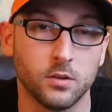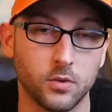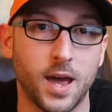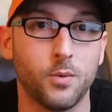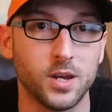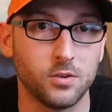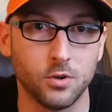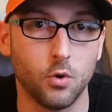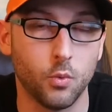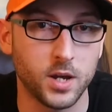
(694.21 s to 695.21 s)
so that way you
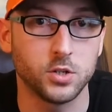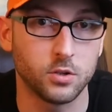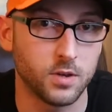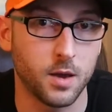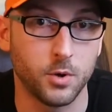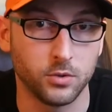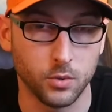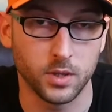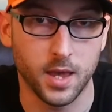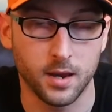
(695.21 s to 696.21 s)
don't waste your time on
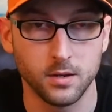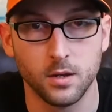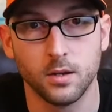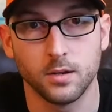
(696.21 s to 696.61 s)
doing that.